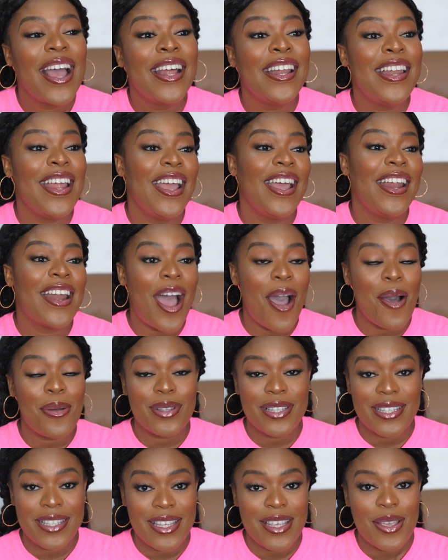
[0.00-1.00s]
Then I
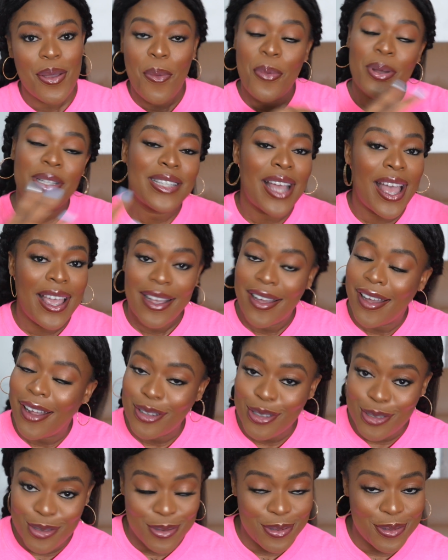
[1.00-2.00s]
will see what I
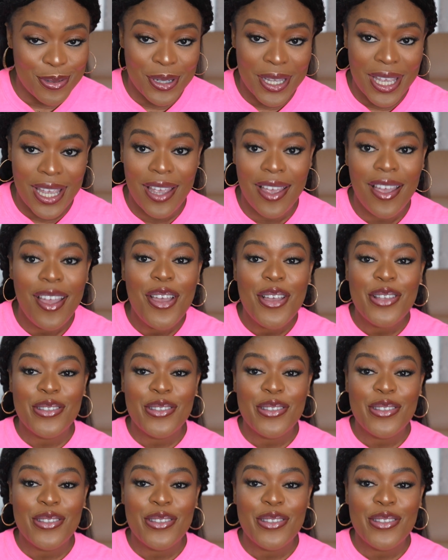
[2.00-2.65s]
can do, okay?